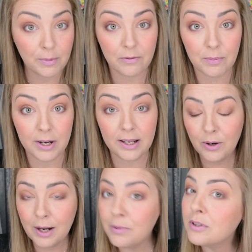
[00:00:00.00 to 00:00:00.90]
everybody, you're
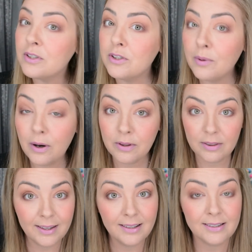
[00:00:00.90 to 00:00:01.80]
able to do all the
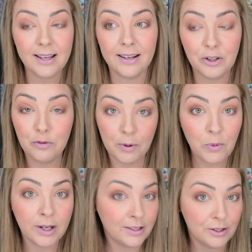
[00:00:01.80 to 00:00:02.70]
things that you've been
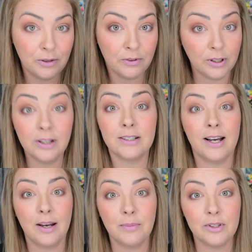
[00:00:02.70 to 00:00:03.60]
wanting to do for a long
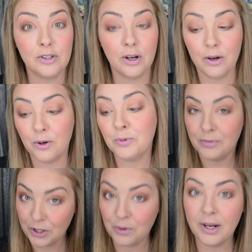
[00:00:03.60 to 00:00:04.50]
time. So
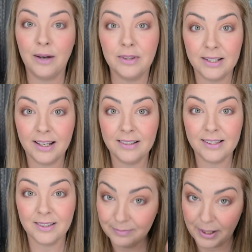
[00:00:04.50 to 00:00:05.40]
don't count the
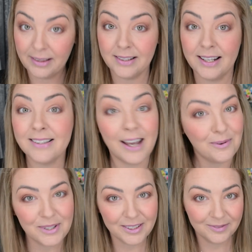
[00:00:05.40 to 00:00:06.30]
days, make the days
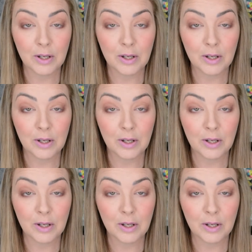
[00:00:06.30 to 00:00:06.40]
count.